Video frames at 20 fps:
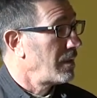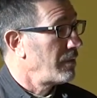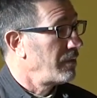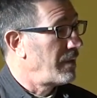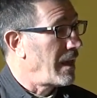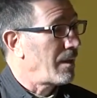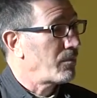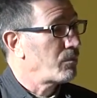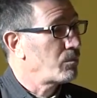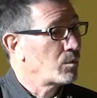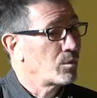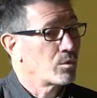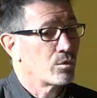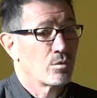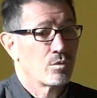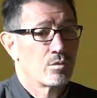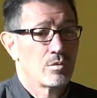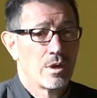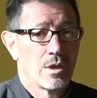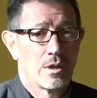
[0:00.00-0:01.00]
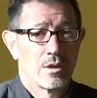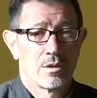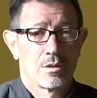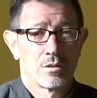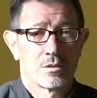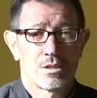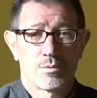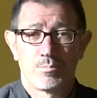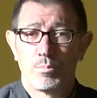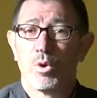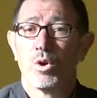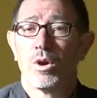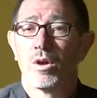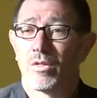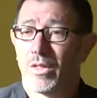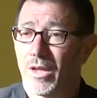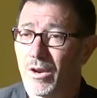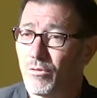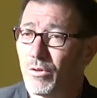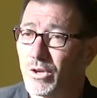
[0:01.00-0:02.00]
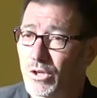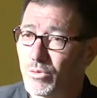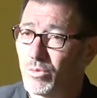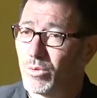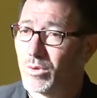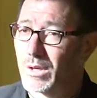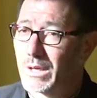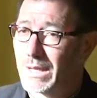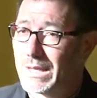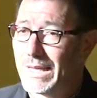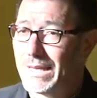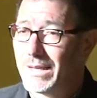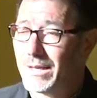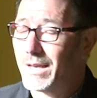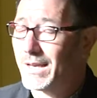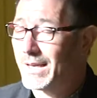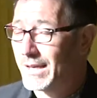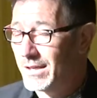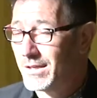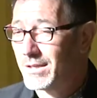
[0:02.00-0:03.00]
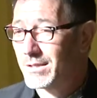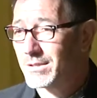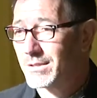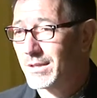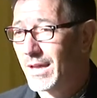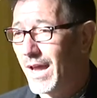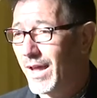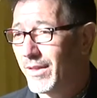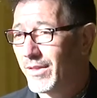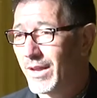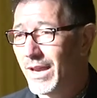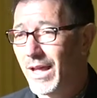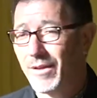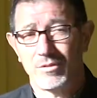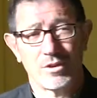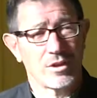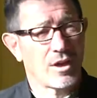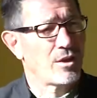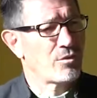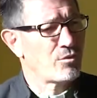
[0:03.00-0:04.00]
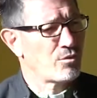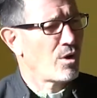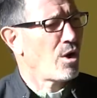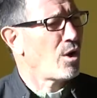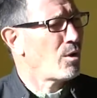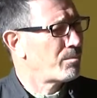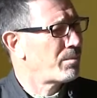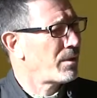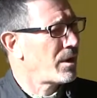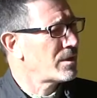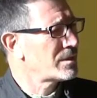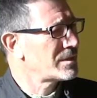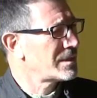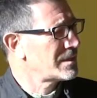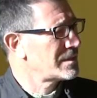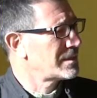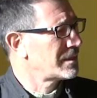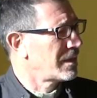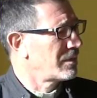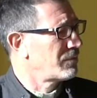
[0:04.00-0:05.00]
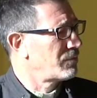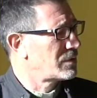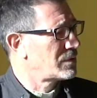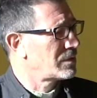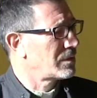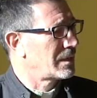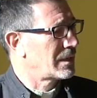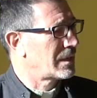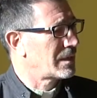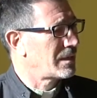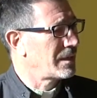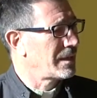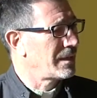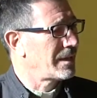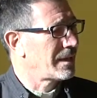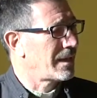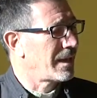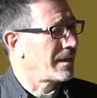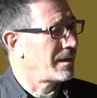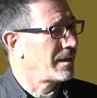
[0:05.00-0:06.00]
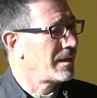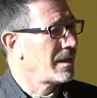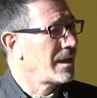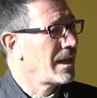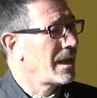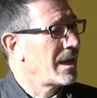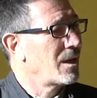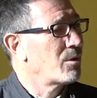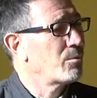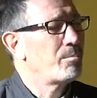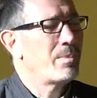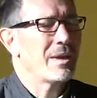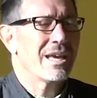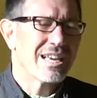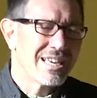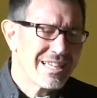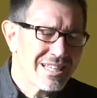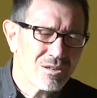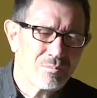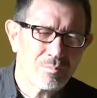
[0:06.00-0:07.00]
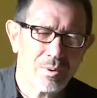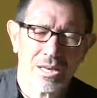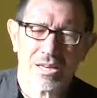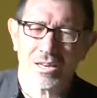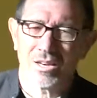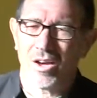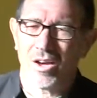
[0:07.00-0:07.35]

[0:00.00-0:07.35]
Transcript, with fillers: that will spoil their ritual cleanliness and they'd have to go through a whole process to get ritually clean again. It would be a little bit